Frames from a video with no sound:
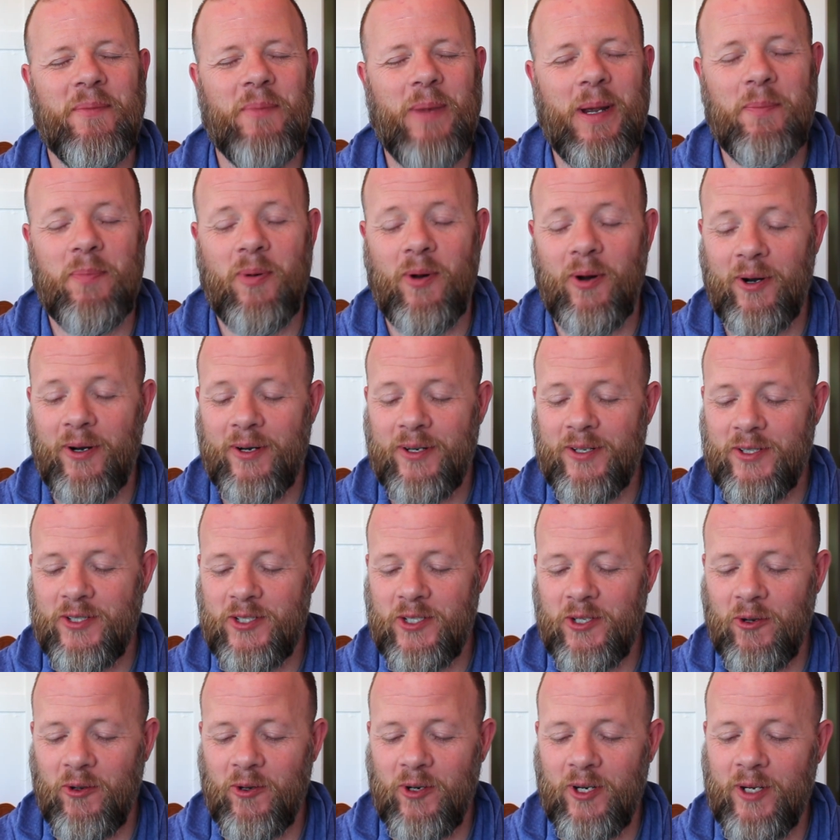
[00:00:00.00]
my part
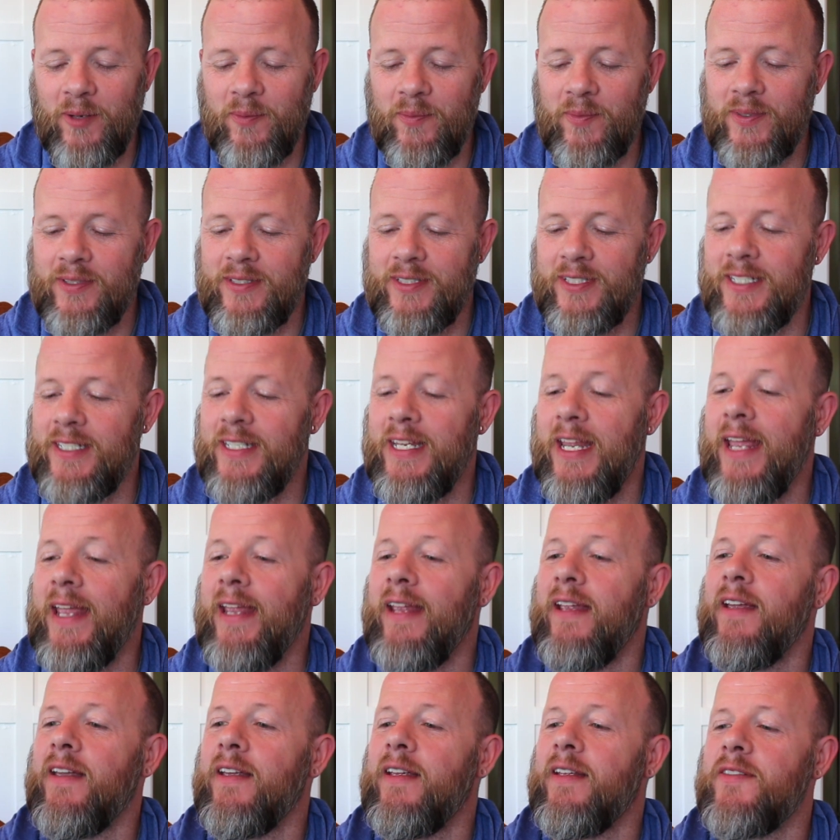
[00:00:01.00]
showed up
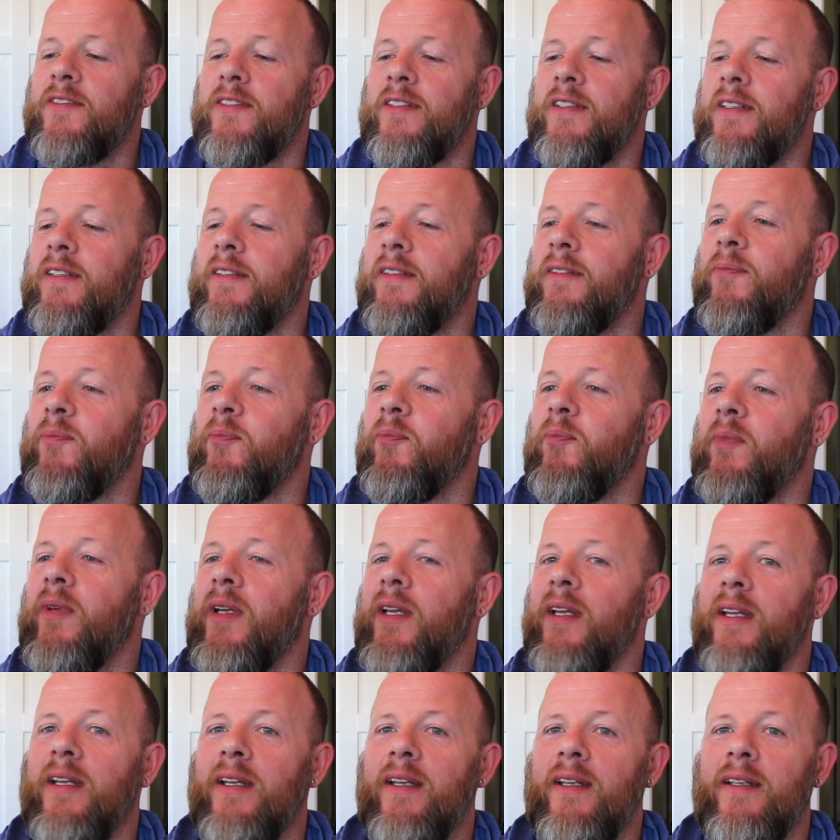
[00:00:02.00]
today. It's
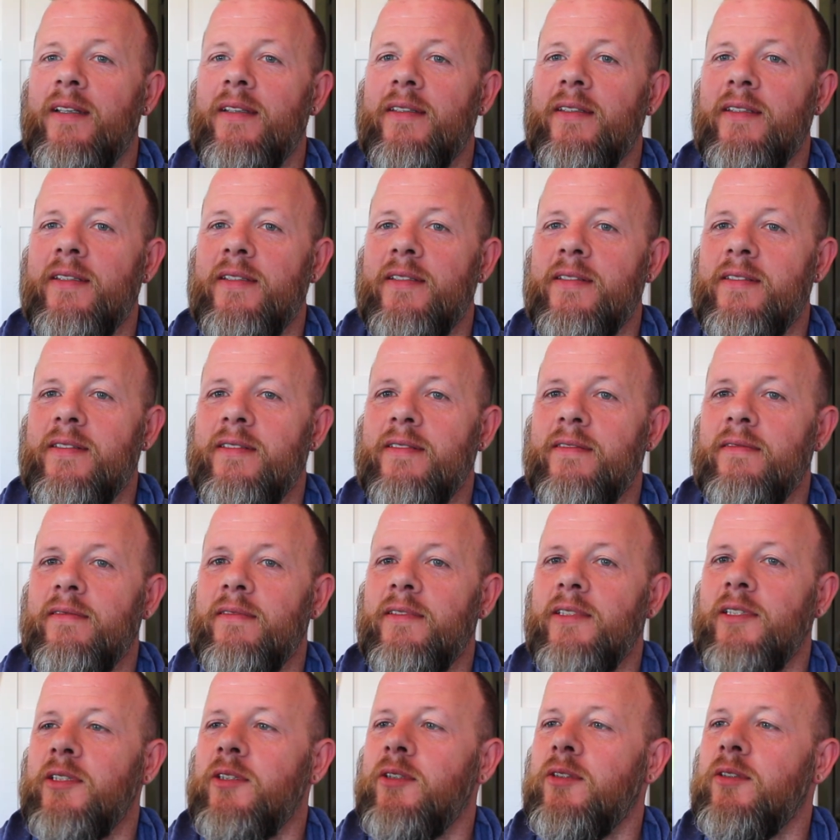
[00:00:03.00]

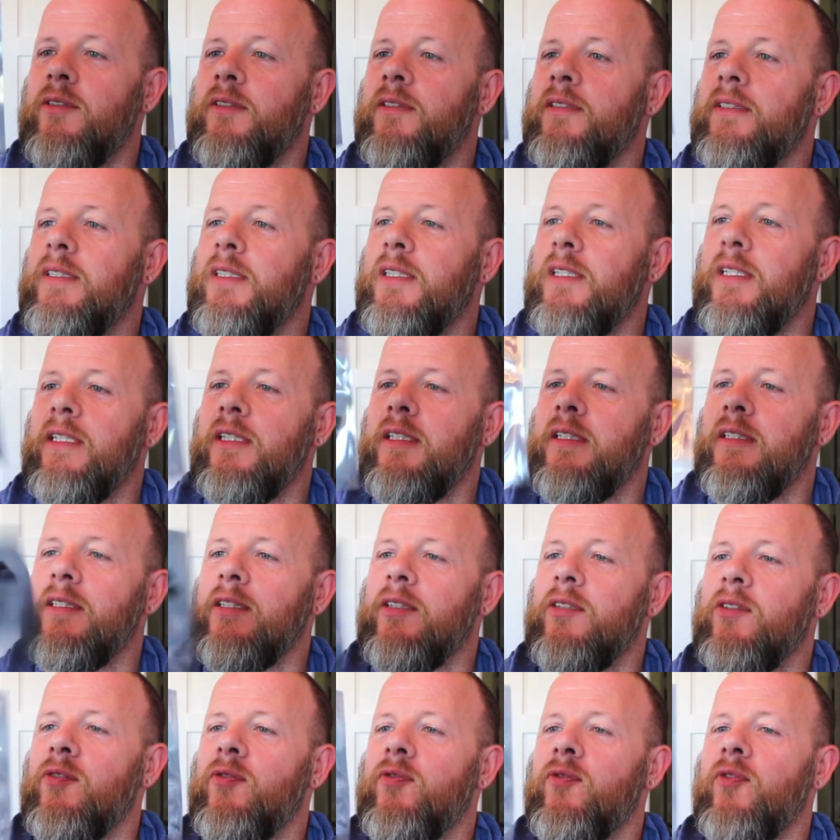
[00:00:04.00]
this little
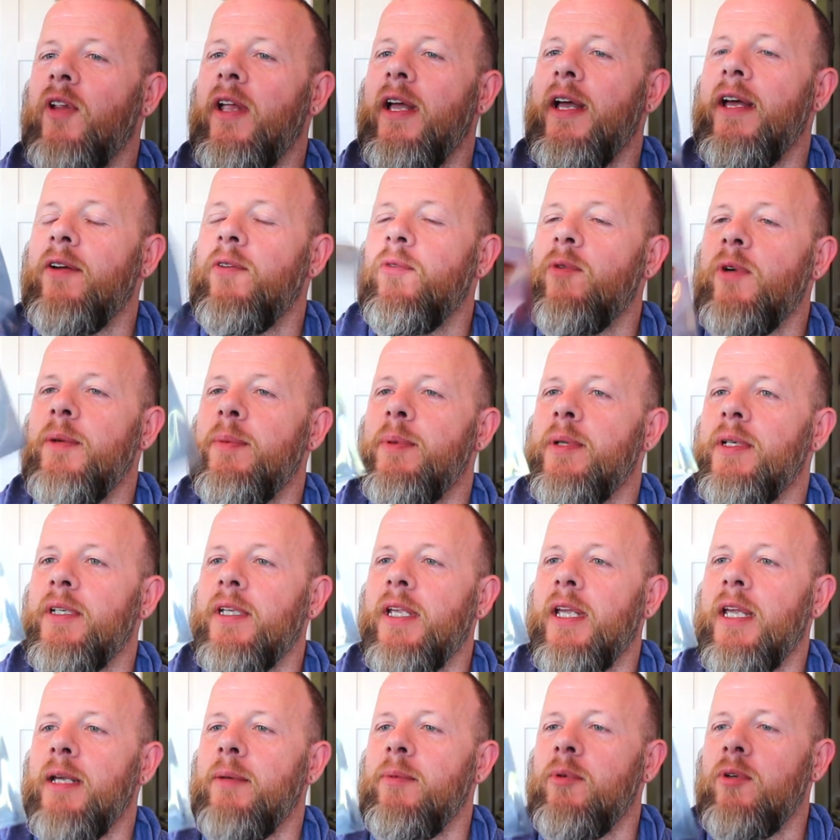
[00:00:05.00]
flat ribbon
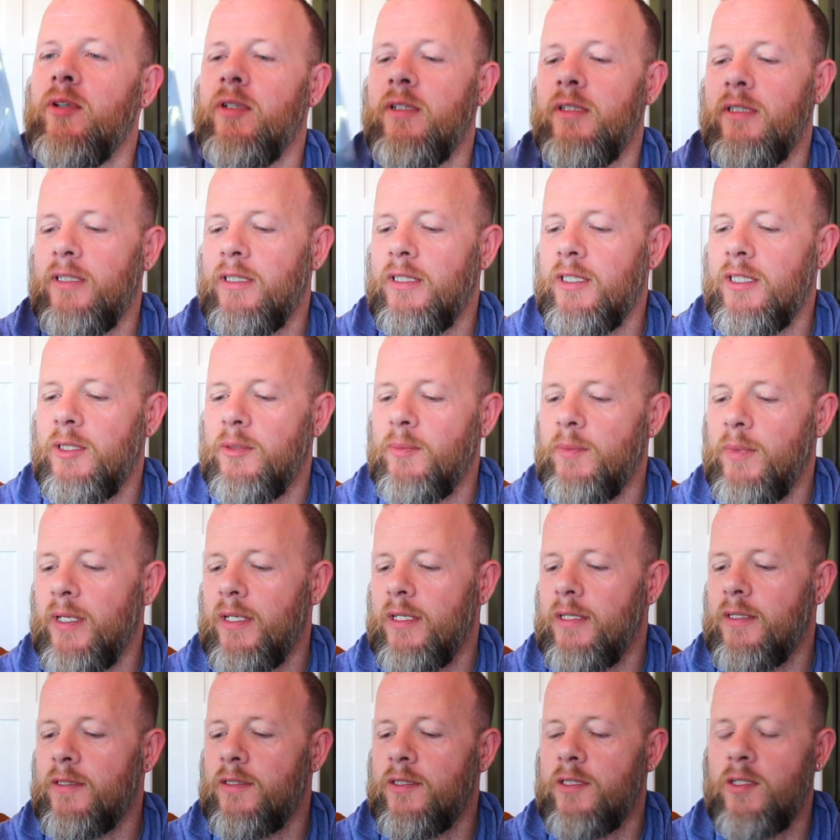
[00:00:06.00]
cable,
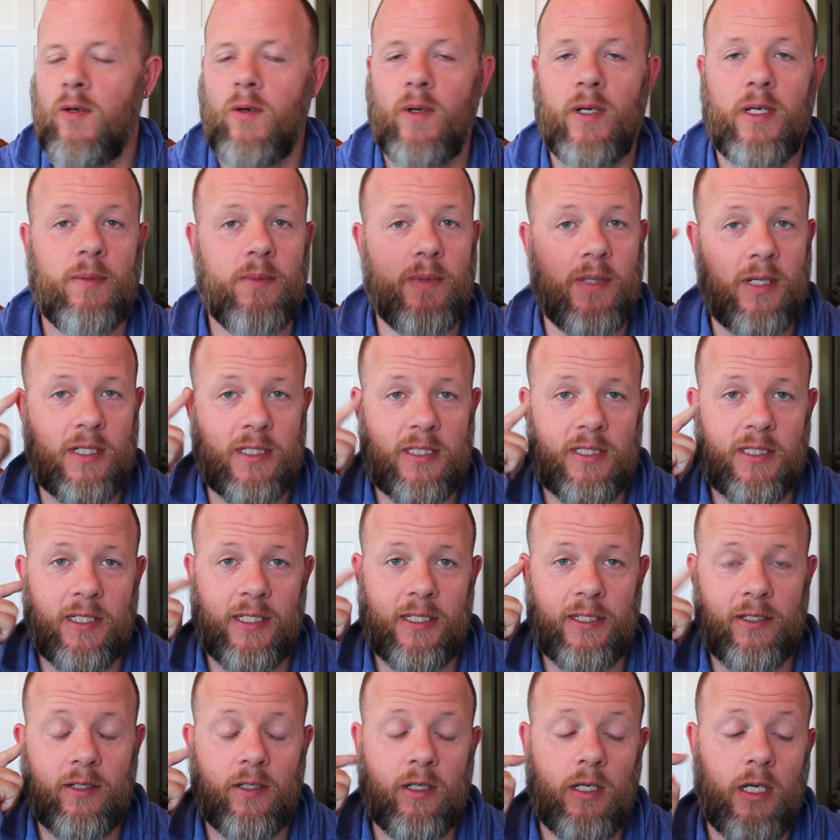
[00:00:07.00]
and $20
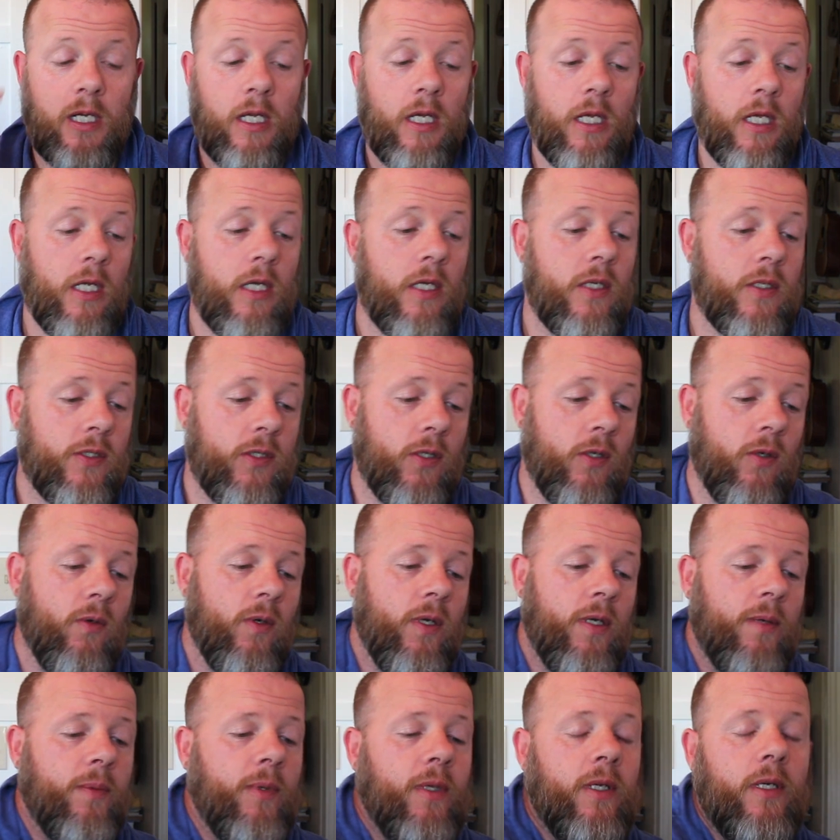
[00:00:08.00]
later. So
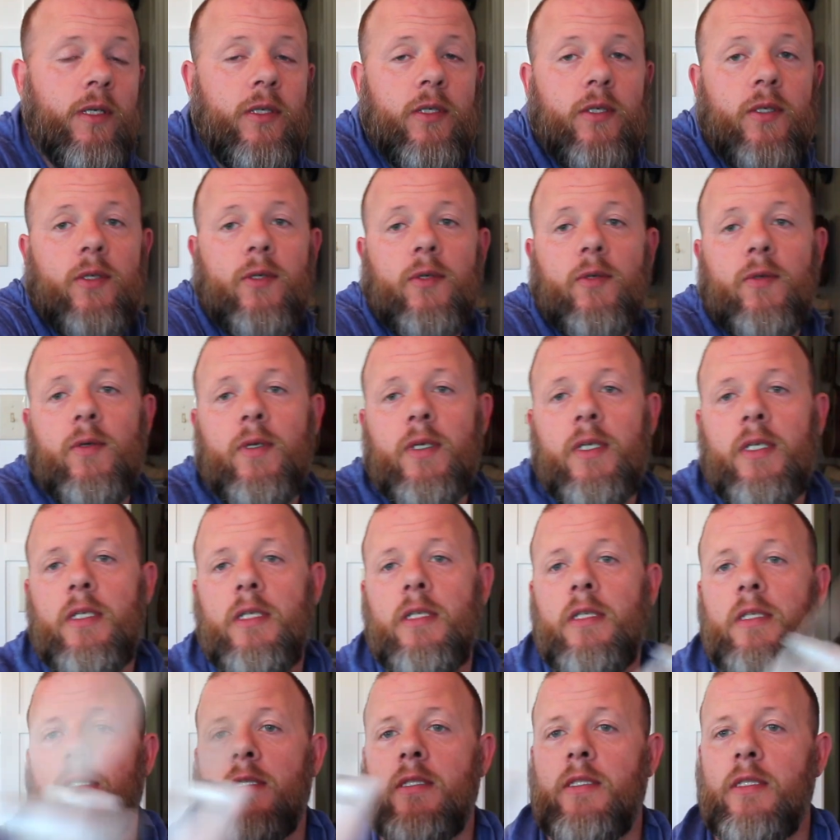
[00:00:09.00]
what I'm gonna do
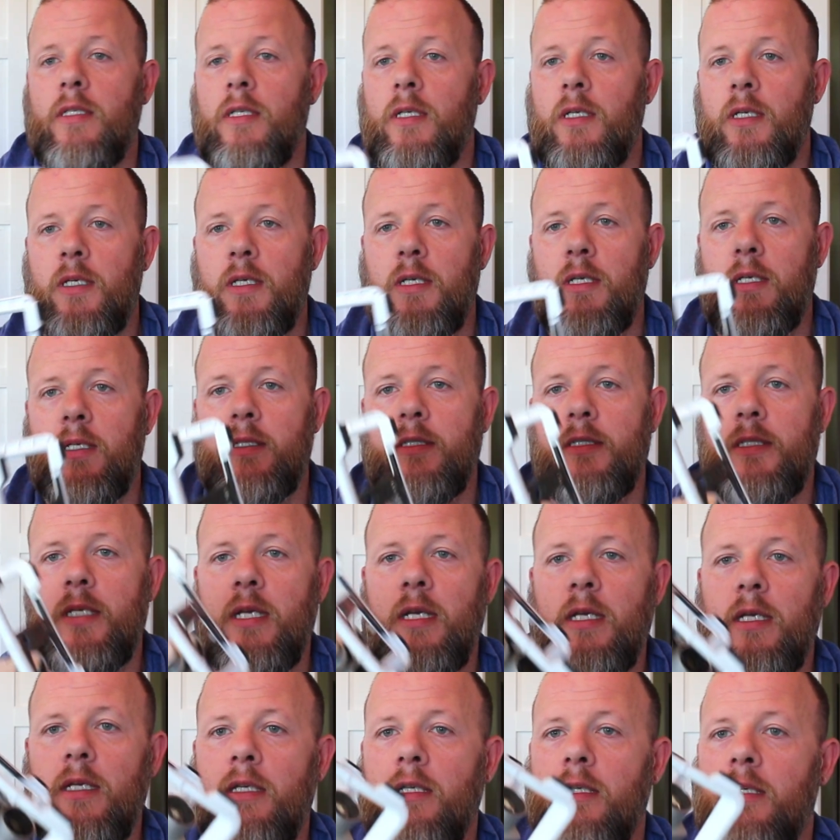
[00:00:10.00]
is
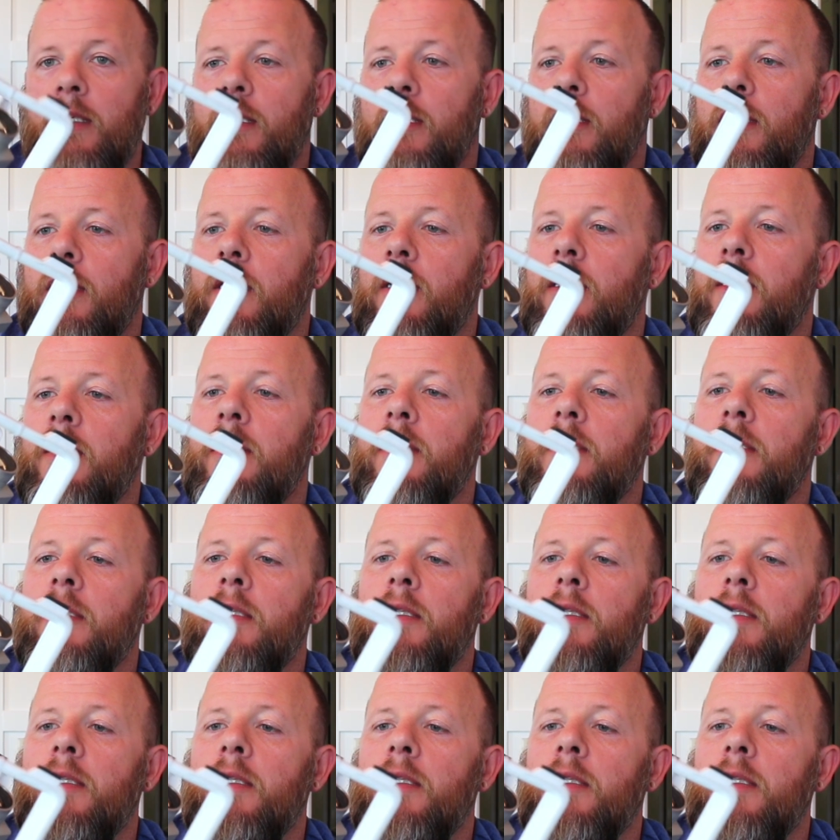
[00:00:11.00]
take the